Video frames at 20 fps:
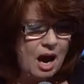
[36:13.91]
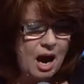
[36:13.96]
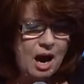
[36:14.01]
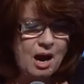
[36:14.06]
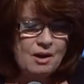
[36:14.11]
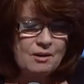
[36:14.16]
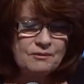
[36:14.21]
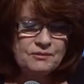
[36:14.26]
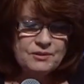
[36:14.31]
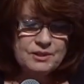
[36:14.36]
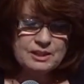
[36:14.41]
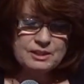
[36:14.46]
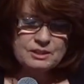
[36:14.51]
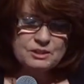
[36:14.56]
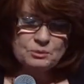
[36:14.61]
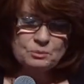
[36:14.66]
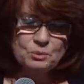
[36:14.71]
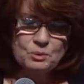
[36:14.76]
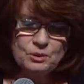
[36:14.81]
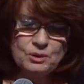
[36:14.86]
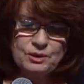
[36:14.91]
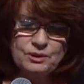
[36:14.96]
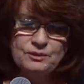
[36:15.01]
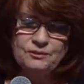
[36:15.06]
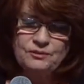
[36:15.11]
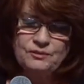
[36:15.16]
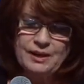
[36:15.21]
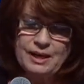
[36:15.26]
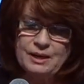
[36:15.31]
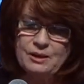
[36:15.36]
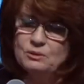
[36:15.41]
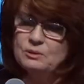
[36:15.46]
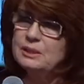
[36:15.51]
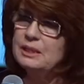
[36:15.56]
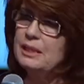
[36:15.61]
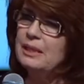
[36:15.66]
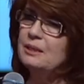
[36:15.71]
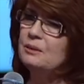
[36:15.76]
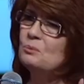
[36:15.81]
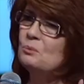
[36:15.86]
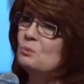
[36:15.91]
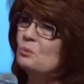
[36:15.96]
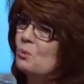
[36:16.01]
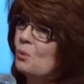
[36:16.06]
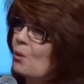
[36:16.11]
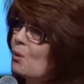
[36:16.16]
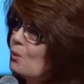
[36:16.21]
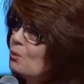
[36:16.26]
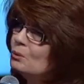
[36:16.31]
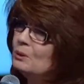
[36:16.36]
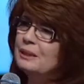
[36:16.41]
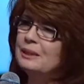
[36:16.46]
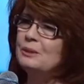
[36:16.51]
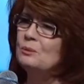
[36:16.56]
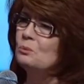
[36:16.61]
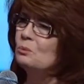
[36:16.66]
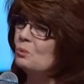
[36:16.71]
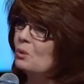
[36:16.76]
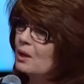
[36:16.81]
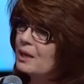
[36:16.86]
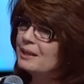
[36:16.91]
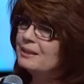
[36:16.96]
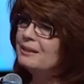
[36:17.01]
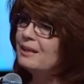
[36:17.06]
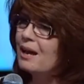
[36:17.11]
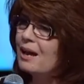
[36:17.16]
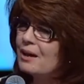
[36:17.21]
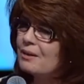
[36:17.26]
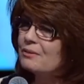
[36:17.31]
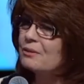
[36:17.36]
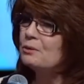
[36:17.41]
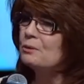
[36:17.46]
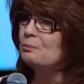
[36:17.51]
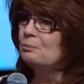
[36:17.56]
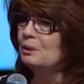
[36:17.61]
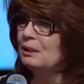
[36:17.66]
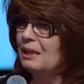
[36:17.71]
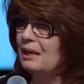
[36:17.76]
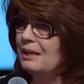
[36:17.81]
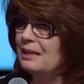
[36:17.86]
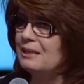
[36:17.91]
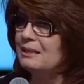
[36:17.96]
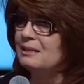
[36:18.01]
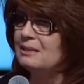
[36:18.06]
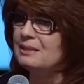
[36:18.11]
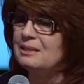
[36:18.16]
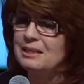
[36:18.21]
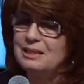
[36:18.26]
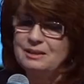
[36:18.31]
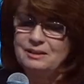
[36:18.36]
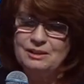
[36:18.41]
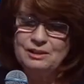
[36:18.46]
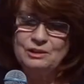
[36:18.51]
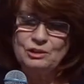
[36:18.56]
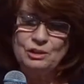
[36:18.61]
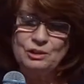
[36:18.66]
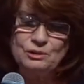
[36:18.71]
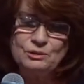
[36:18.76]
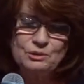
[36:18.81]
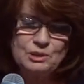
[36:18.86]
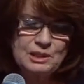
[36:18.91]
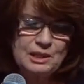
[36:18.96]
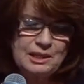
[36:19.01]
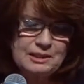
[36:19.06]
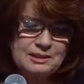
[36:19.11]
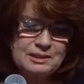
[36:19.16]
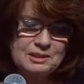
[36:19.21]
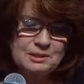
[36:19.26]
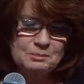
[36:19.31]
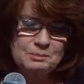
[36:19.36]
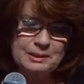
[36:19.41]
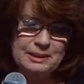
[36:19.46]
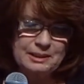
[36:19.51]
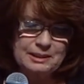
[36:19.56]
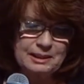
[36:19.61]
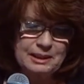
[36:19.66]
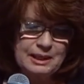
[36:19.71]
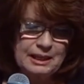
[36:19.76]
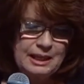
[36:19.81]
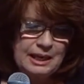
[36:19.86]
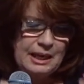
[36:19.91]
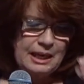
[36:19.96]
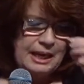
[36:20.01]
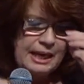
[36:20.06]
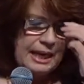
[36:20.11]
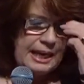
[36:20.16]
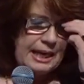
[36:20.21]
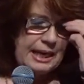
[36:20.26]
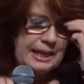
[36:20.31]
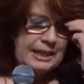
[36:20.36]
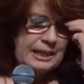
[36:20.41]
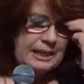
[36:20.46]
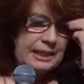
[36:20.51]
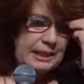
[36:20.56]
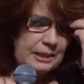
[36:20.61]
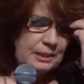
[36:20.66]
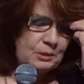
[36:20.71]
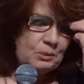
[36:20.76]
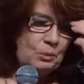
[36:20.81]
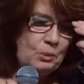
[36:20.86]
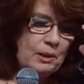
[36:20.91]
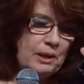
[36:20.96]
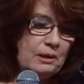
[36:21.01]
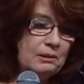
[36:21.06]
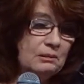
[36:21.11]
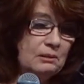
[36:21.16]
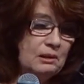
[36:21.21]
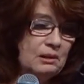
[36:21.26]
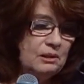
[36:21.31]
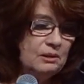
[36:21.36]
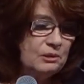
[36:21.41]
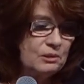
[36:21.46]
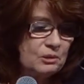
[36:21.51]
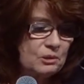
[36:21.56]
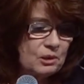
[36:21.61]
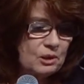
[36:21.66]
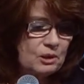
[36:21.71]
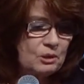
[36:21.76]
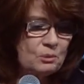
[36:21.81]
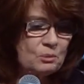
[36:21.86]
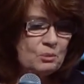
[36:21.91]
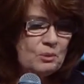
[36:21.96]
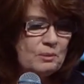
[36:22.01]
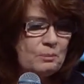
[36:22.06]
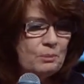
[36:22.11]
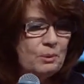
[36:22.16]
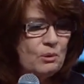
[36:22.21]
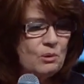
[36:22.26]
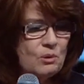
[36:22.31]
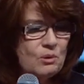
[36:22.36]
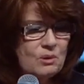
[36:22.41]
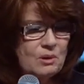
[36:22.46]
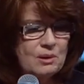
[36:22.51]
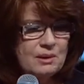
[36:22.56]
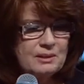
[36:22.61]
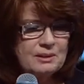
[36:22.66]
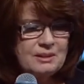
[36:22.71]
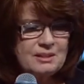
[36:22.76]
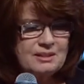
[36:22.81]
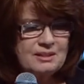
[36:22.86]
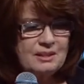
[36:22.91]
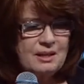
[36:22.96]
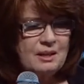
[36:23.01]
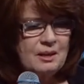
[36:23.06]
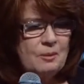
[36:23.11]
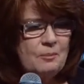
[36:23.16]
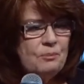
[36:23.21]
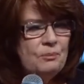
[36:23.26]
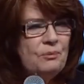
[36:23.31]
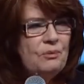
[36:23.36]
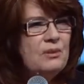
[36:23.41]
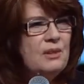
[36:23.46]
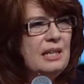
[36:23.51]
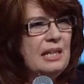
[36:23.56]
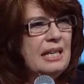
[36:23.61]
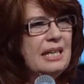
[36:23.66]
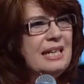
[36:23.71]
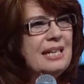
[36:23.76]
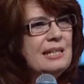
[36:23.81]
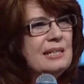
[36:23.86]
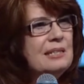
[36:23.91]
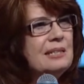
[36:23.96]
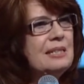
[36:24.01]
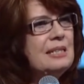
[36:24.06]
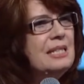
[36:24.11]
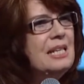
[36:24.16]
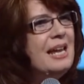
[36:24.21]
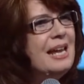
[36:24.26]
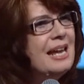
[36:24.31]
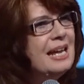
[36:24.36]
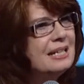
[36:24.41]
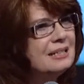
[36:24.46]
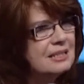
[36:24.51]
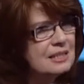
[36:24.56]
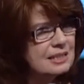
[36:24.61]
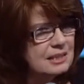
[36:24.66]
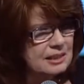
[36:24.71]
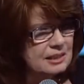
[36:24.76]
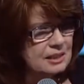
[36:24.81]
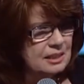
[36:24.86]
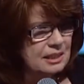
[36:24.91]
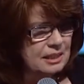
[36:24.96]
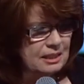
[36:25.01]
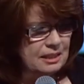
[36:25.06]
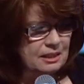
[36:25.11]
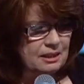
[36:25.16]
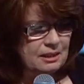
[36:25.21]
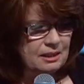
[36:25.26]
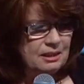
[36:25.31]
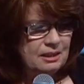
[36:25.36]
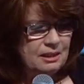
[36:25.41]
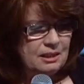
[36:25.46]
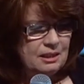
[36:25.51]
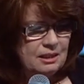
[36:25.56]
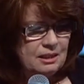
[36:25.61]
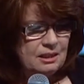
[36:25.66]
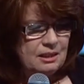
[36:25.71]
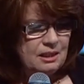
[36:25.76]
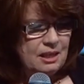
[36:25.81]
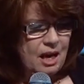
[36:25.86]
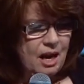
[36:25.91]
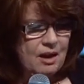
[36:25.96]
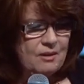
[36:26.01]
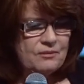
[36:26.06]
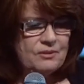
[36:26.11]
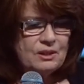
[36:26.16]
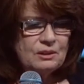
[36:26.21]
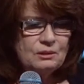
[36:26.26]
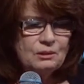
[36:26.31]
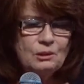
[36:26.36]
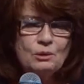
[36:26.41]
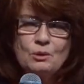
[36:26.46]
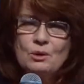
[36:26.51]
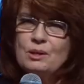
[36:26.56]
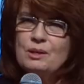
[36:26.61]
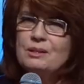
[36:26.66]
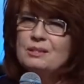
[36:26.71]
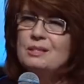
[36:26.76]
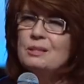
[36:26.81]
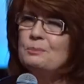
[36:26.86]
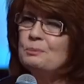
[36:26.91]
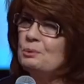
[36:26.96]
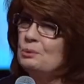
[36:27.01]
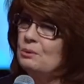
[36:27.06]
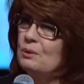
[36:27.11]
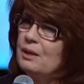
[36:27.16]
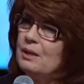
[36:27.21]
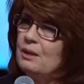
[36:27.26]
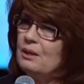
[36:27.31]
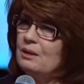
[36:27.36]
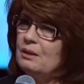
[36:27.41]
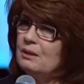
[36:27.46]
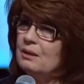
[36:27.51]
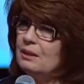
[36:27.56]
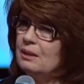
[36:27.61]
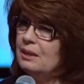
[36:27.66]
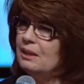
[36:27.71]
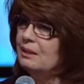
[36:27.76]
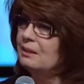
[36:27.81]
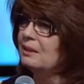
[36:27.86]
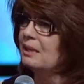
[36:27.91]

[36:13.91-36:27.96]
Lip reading: of this word found in only one other place in the New Testament. And it is where Luke reports the intensity of the Lord's Prayer in